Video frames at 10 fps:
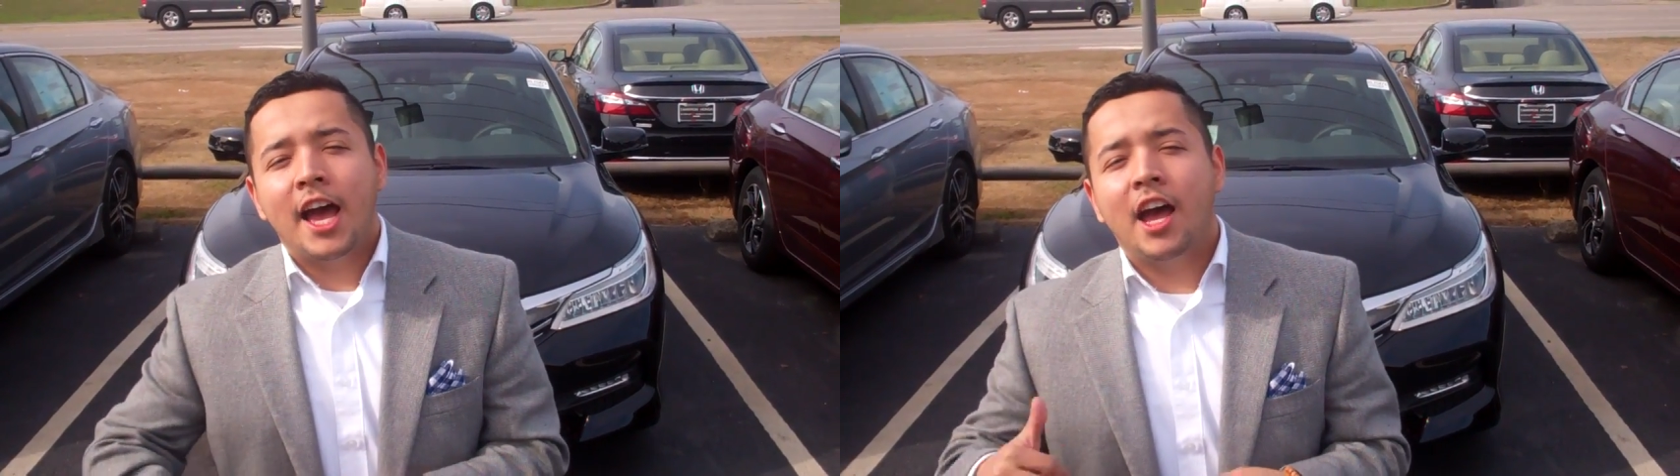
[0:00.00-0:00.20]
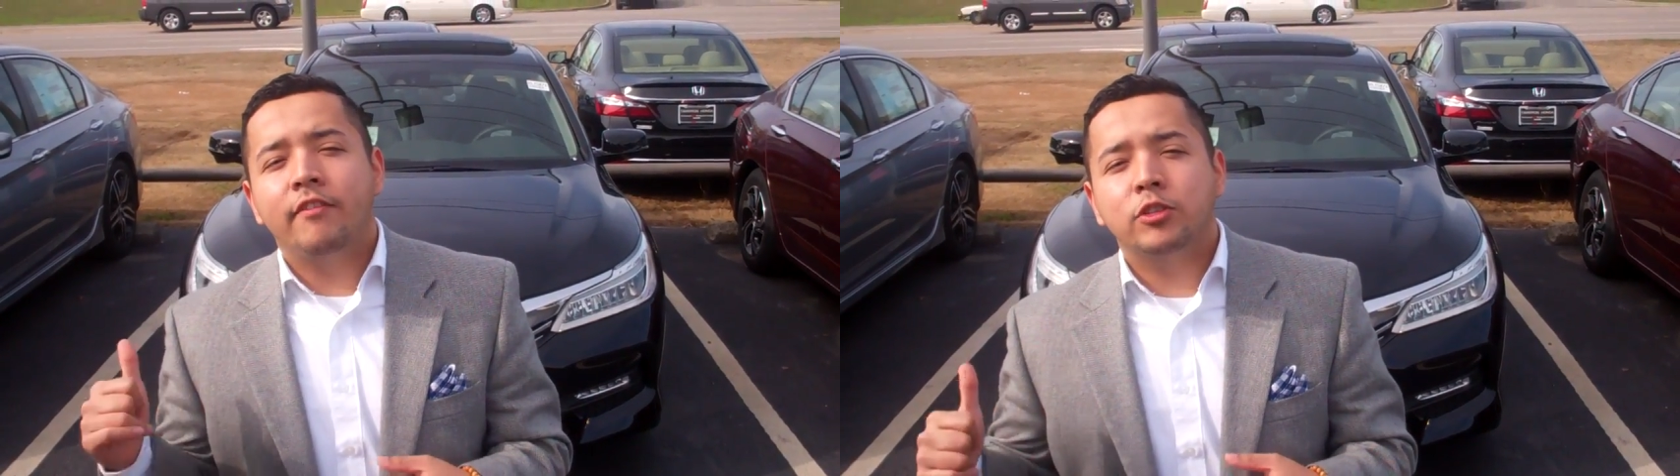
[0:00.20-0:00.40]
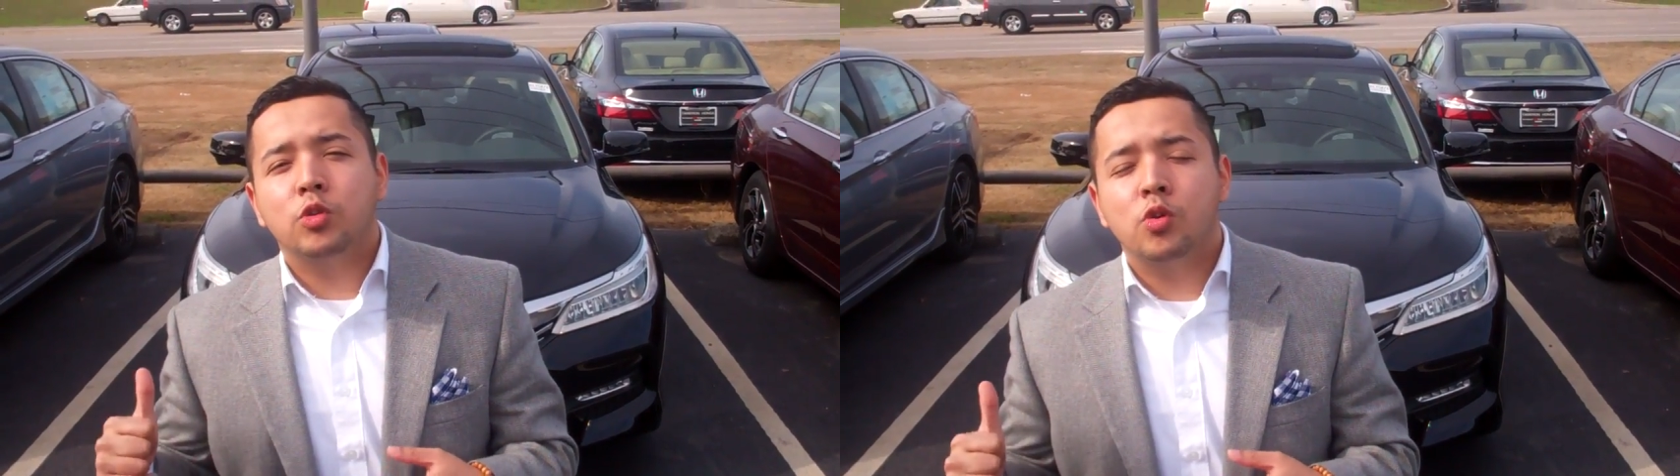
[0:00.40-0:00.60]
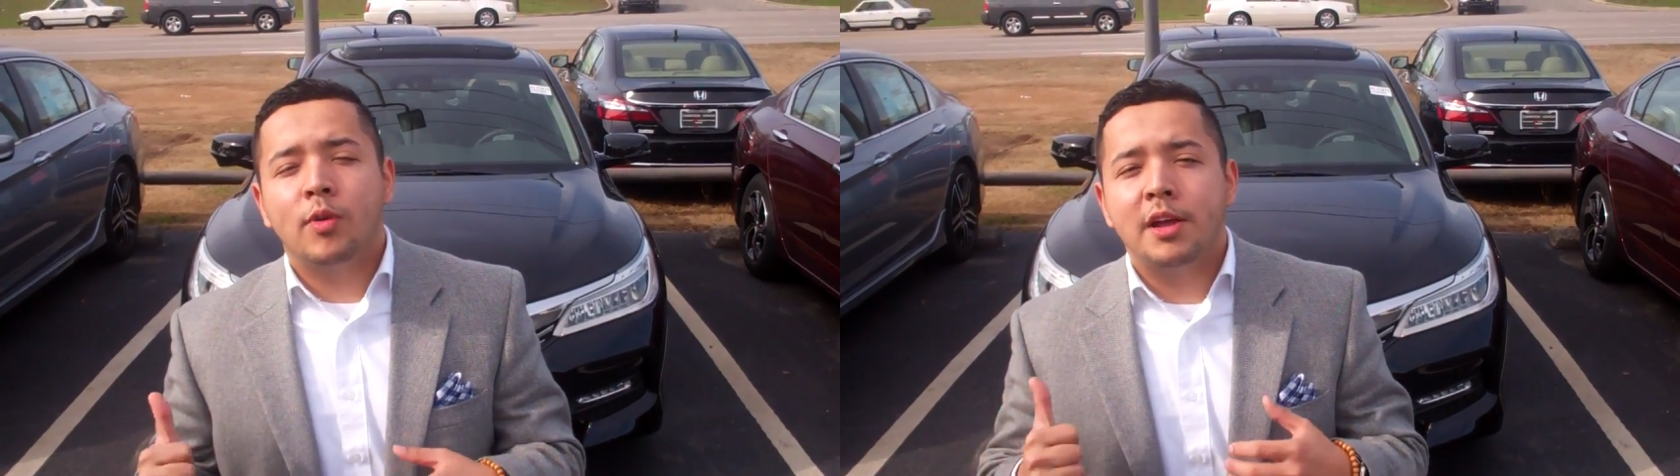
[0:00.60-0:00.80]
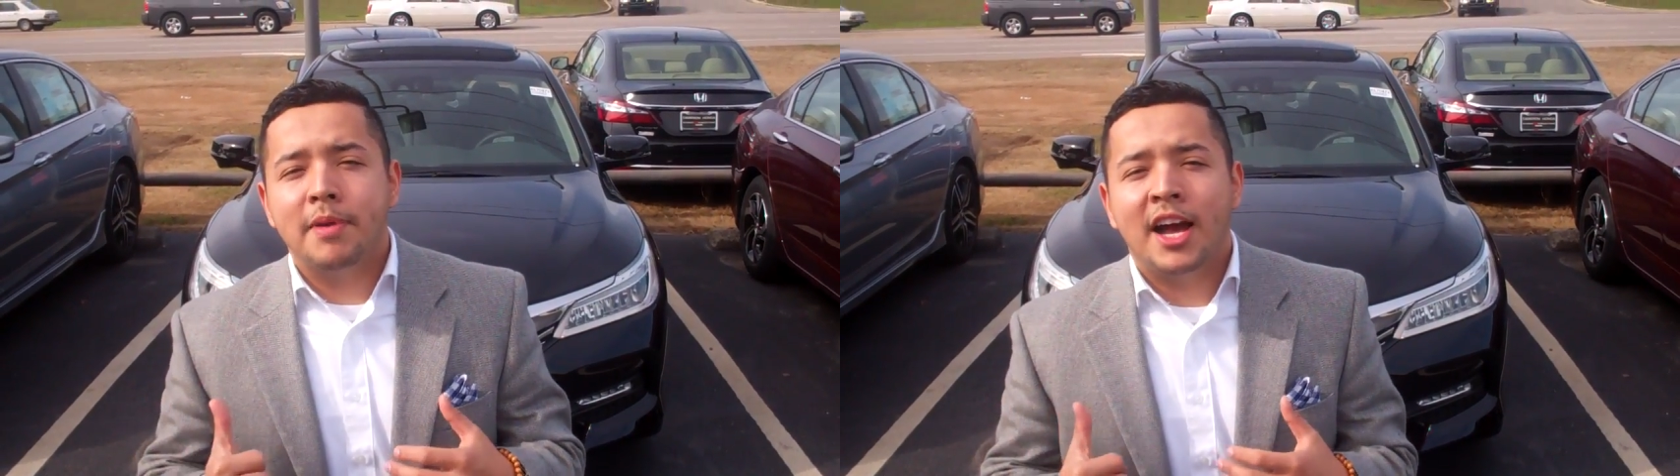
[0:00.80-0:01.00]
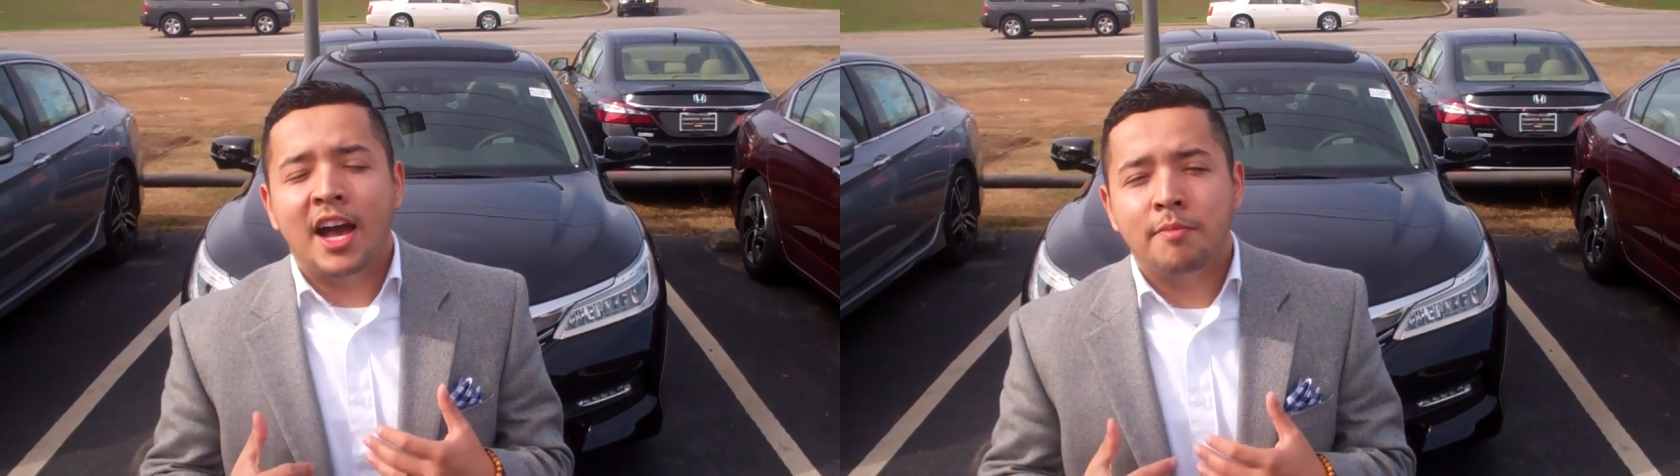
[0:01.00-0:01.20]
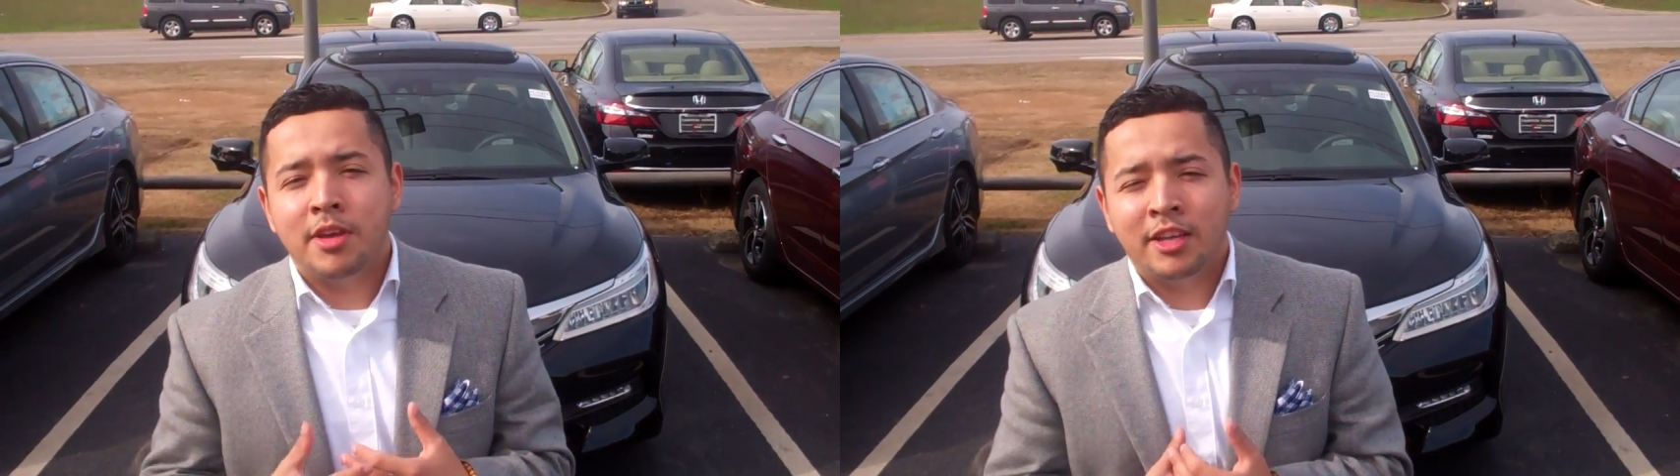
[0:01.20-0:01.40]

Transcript: I have a Touring right behind me.